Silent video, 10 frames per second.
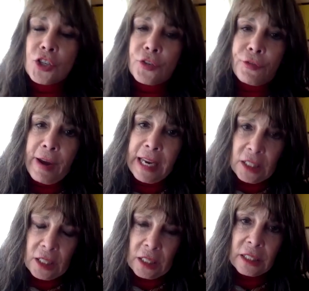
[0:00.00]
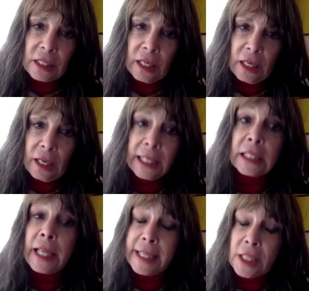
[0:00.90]
to Francis uh, in
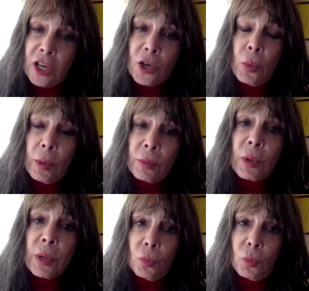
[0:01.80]
Lake Tahoe when we,